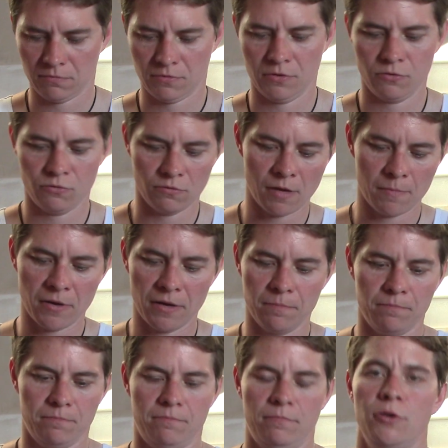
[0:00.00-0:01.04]
to sort of like my
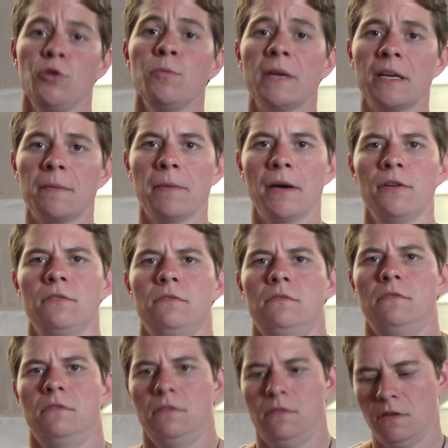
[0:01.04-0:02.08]
pubic bone
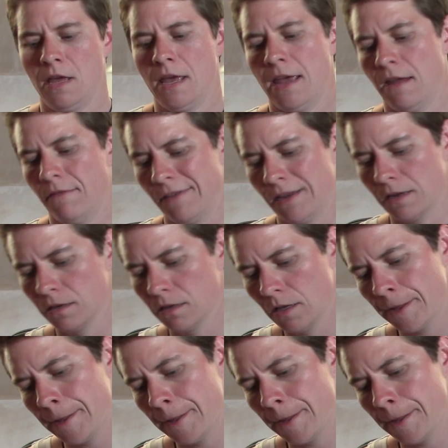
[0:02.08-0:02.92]
area.